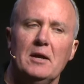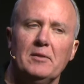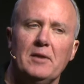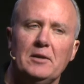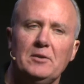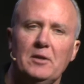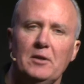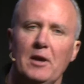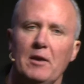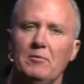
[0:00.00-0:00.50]

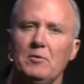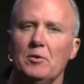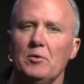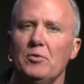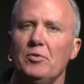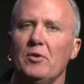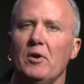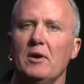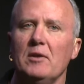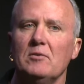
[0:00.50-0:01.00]
I'd like to
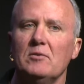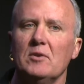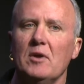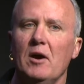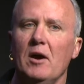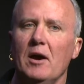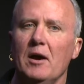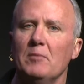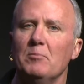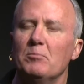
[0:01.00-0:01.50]
have your
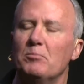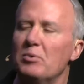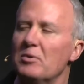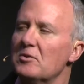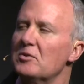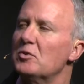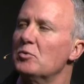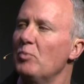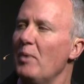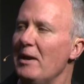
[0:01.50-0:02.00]
thoughts on
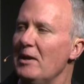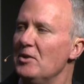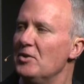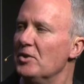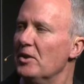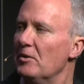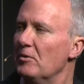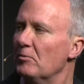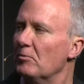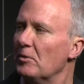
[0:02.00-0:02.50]

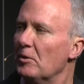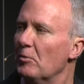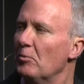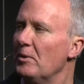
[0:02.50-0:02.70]
persuasion.